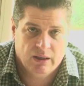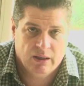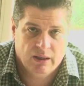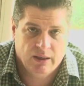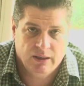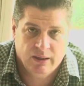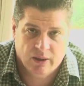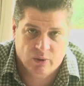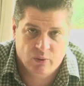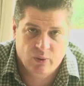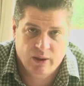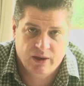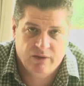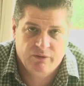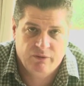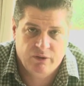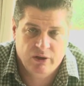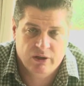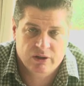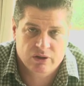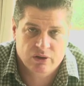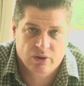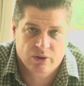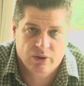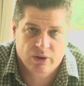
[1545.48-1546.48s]
in a quick
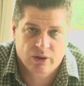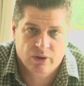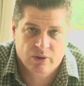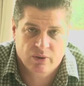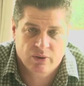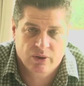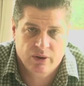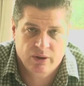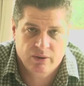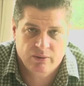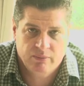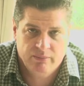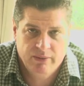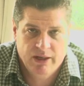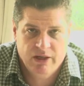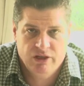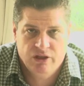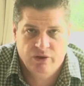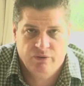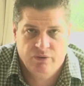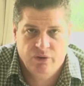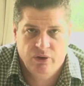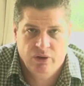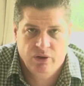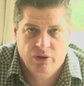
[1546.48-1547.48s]
fix or a
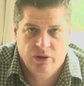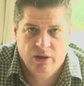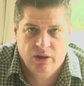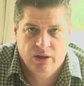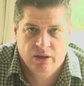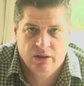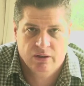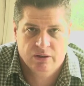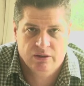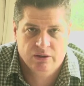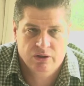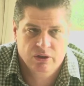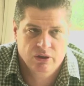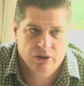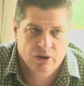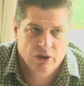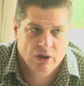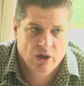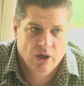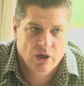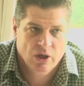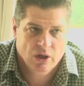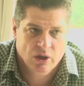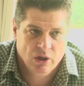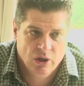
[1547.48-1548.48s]
measure few years to
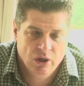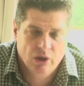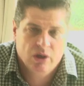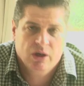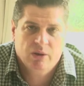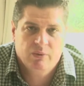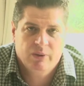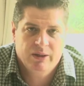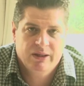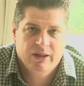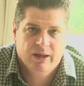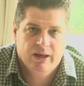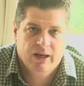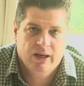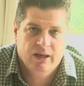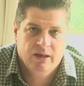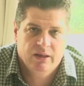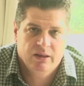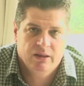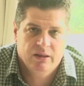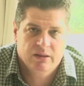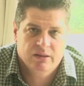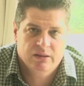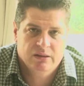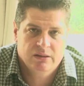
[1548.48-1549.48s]
look at what the
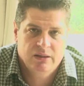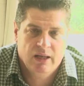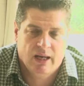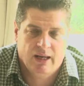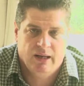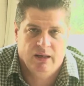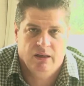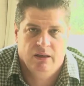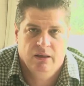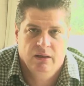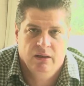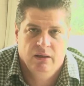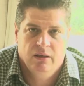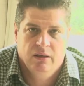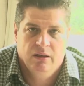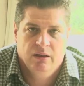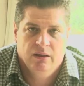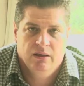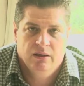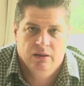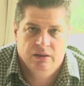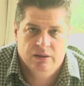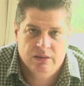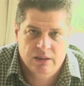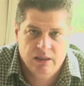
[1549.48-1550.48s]
candidate's done,
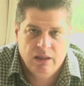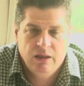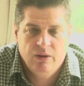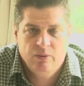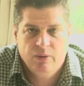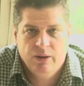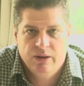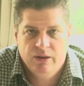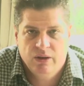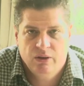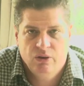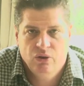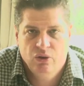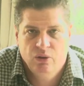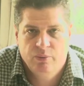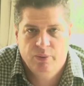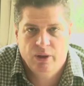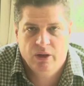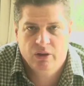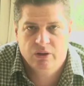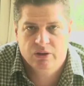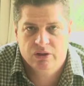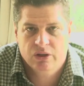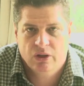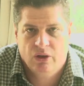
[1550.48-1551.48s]
see where the
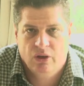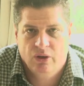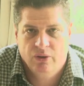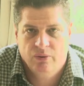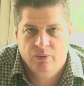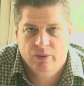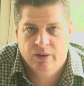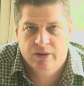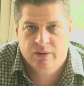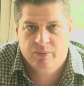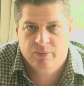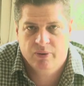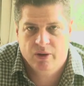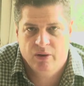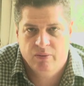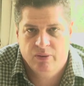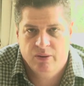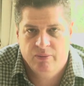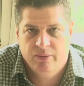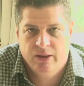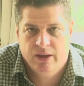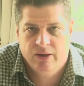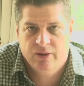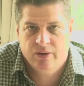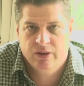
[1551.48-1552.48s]
loopholes are and what the
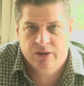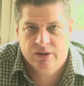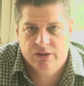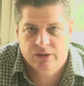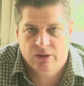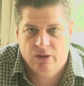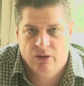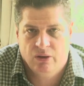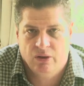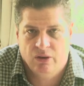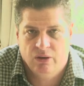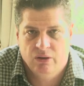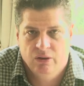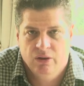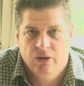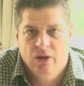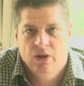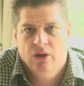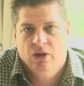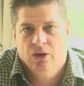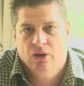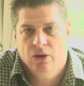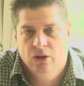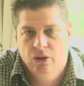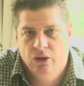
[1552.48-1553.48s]
problem areas are,
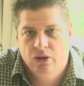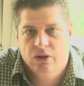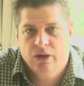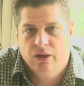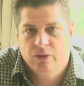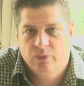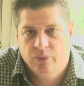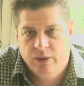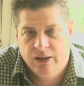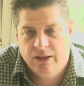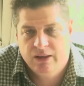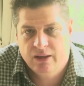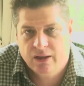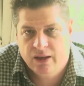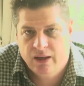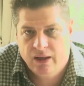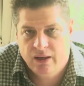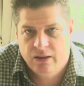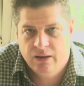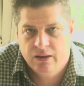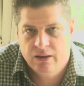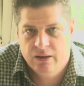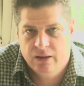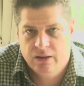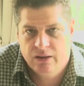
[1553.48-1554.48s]
look at where the
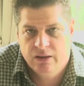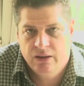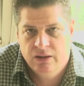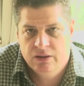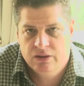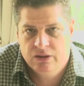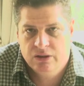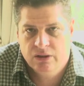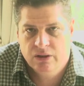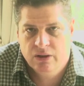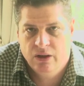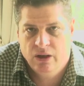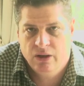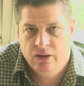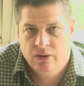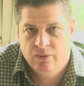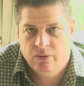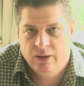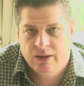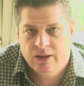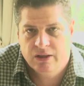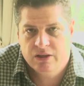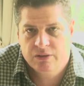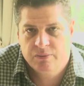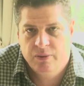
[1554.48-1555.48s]
candidate needs to go and
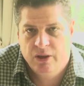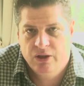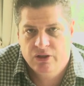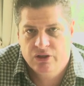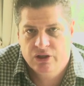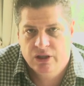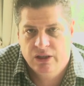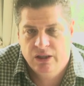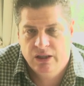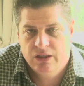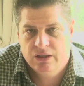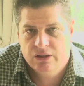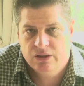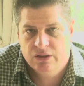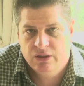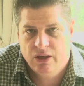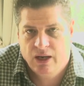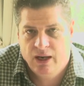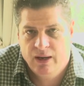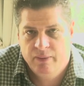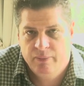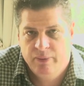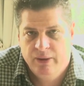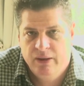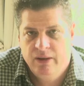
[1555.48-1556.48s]
what exposure needs to
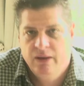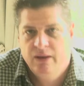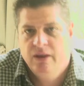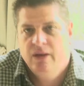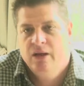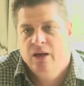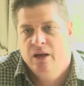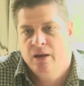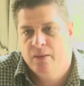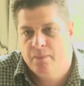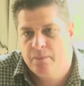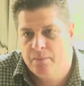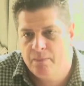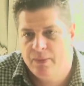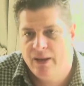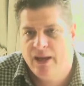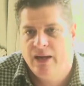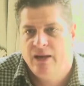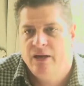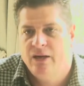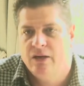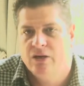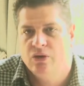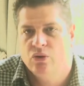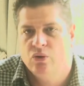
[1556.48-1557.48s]
happen,
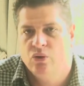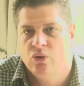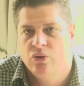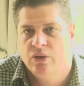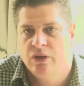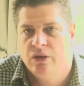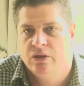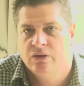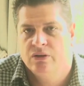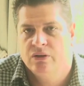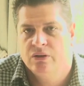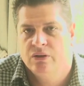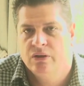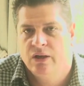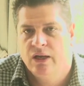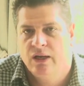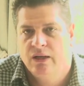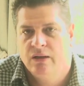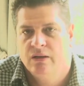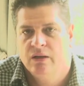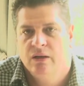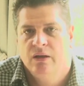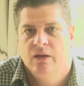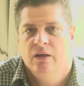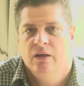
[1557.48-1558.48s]
plan it according to that,